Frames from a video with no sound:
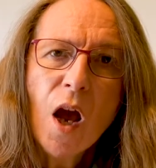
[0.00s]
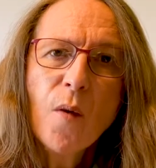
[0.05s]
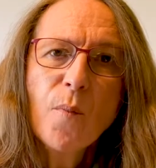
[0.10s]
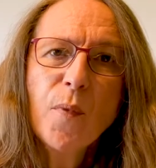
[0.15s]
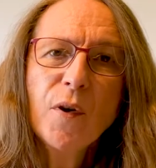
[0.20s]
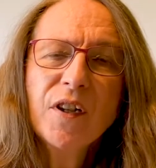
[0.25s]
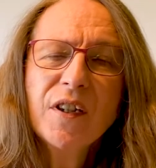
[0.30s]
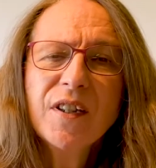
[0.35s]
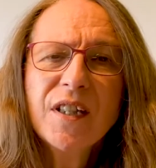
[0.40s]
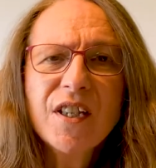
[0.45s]

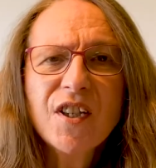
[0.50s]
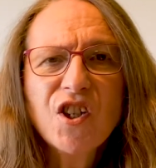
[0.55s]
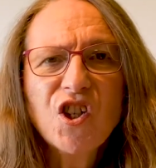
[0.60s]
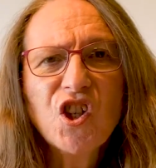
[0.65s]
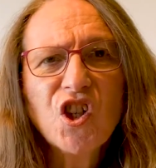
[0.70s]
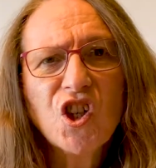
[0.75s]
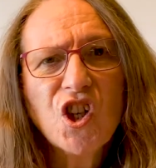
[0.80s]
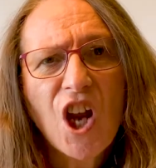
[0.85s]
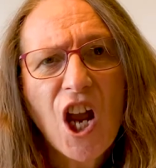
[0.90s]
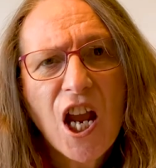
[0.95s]
But this
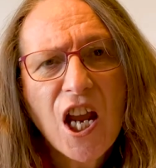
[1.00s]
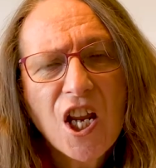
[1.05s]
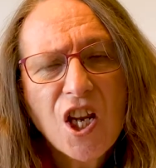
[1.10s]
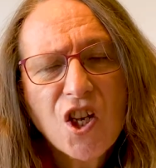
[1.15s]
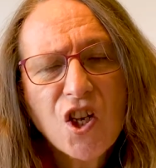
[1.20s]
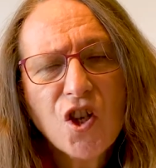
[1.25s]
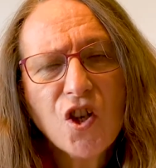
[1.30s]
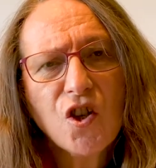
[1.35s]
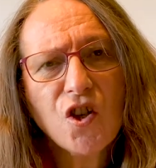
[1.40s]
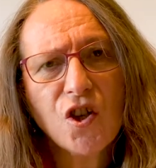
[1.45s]

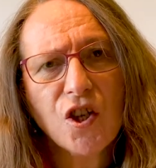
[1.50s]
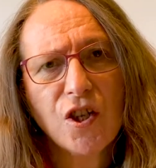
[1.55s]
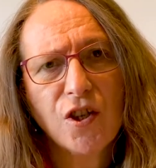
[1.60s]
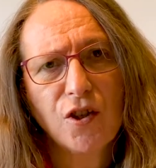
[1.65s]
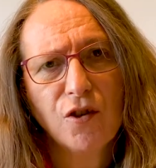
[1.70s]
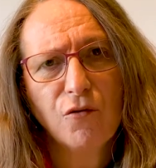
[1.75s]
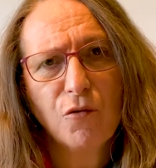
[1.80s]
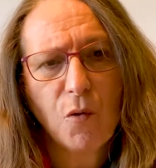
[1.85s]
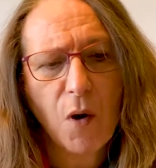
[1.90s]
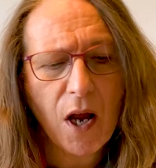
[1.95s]
changes
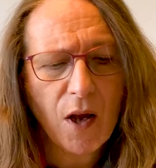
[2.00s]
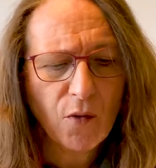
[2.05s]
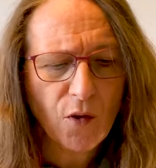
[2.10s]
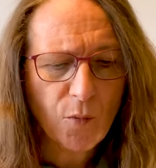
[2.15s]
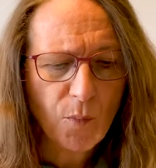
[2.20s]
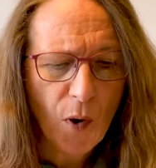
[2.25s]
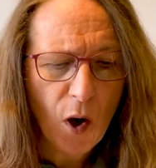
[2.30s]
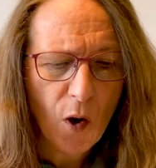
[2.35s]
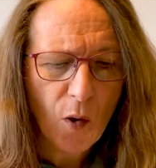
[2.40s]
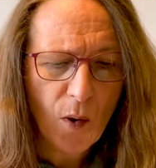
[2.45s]
throughout the
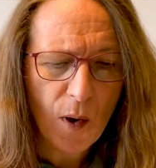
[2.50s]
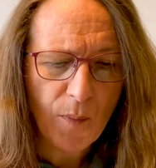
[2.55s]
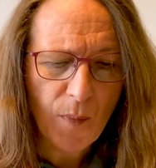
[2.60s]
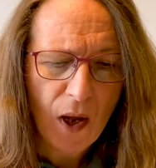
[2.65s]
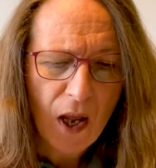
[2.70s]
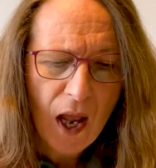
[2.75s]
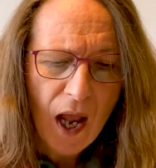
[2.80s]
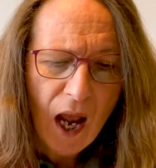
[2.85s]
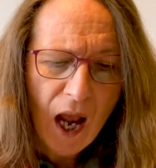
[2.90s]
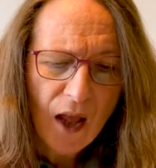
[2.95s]
poem,
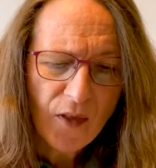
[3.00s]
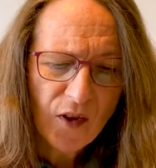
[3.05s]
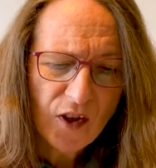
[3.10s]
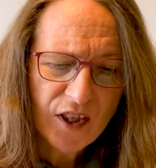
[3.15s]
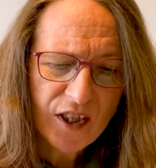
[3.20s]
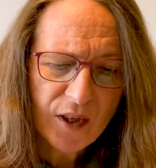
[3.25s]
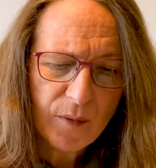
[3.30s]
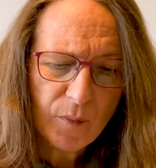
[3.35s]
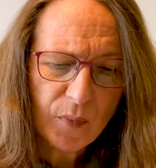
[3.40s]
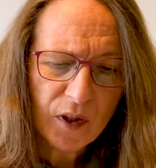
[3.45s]
and the
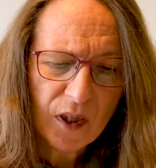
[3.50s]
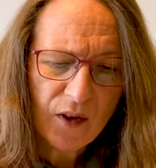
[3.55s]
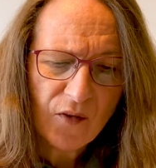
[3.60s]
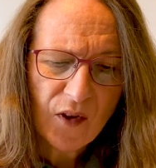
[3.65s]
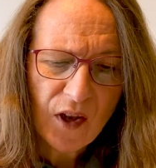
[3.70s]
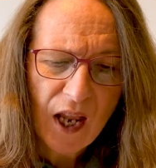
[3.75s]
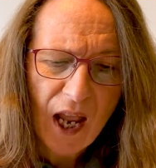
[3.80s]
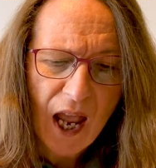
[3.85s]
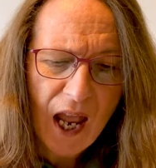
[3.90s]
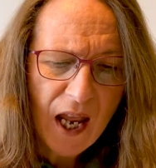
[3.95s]
symbol at
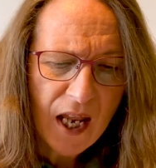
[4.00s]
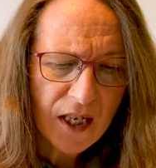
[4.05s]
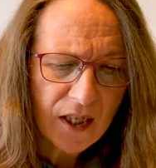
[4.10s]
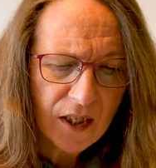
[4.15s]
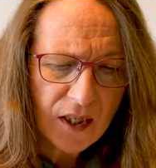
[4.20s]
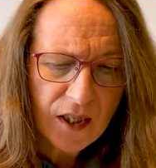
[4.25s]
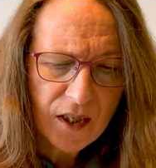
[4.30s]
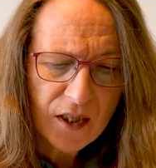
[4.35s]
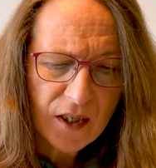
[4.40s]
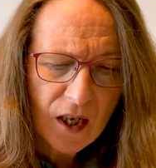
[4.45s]
the
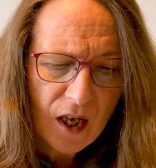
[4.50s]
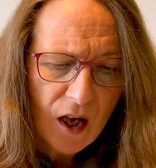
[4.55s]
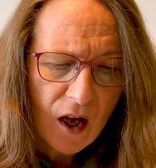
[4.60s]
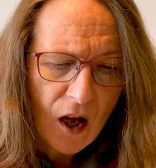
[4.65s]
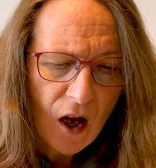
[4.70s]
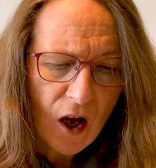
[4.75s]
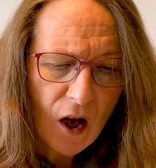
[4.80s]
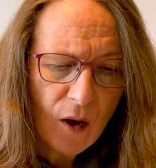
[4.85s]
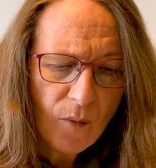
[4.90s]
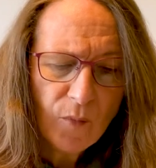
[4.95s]
end,
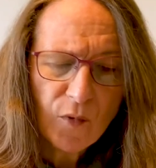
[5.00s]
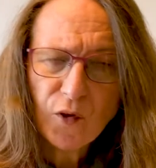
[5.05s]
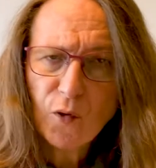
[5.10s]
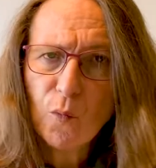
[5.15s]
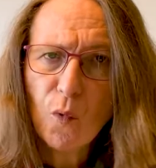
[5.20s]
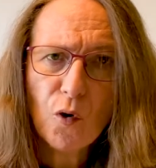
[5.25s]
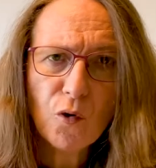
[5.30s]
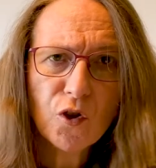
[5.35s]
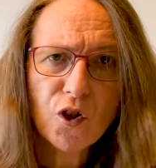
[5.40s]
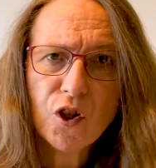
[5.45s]
the
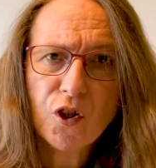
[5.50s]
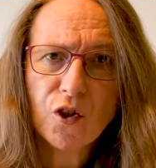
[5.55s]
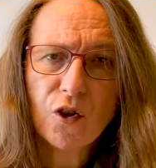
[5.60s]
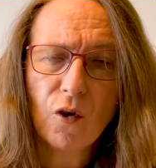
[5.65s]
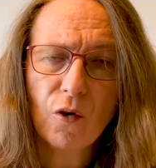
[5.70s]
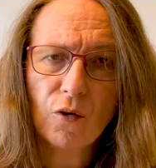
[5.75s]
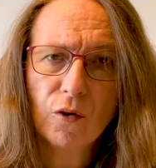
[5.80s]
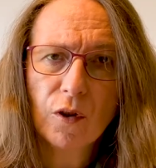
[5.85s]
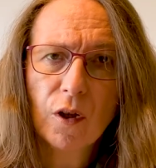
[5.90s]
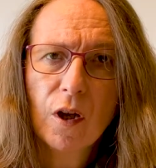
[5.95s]
watch is
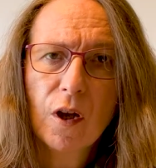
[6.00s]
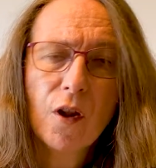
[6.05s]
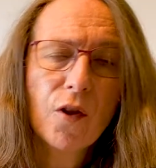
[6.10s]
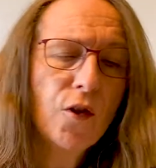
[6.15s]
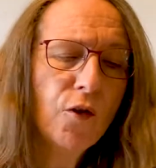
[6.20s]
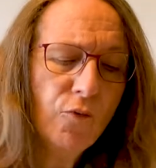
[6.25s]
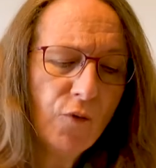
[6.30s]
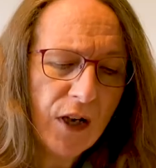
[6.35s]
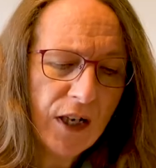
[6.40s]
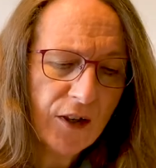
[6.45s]
gone,
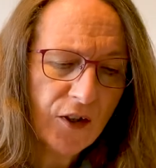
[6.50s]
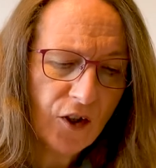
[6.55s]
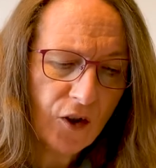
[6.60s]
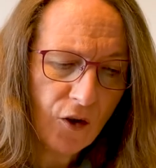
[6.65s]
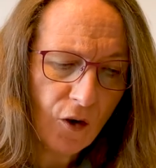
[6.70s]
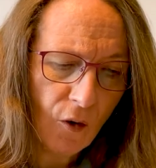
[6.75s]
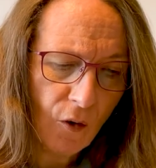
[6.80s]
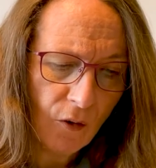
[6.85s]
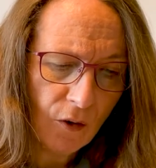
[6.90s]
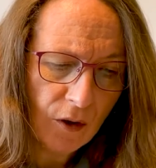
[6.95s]
the rings are
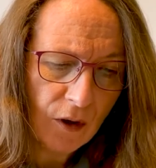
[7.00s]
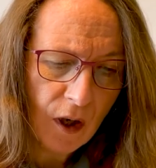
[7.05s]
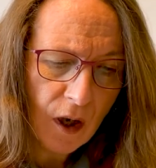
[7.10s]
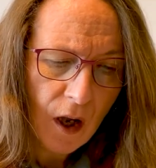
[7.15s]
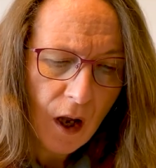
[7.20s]
gone,